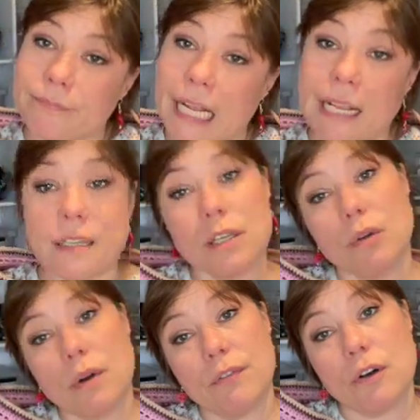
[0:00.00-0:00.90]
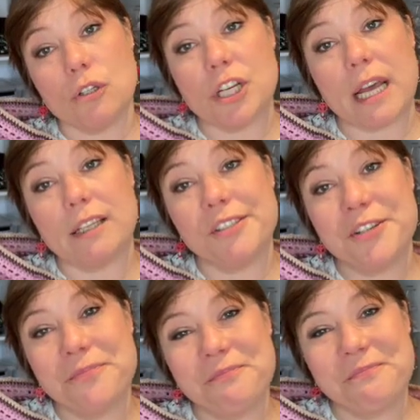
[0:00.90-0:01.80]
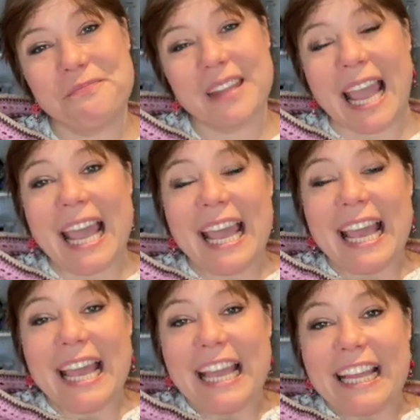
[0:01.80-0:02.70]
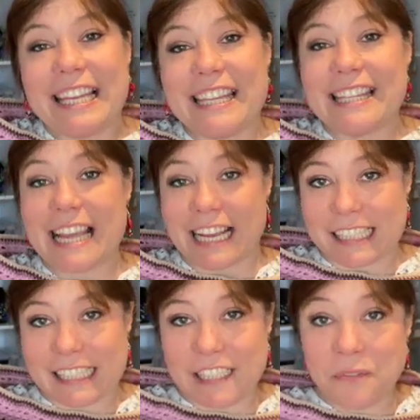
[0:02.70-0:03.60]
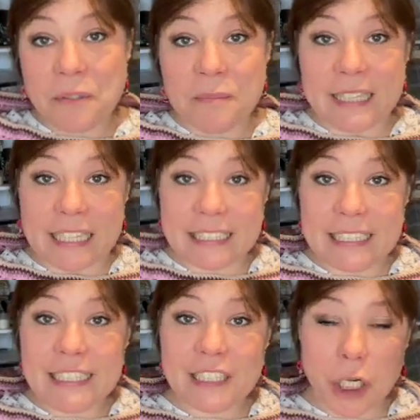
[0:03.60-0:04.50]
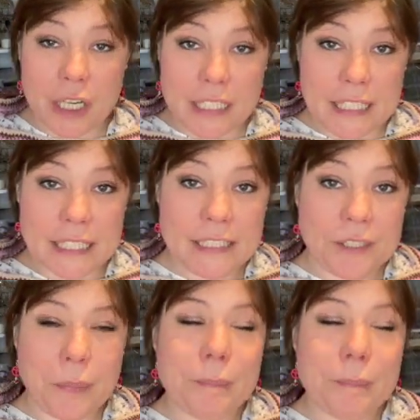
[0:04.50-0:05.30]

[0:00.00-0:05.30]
it's a UFO challenge. Natalie from Natalie's Closet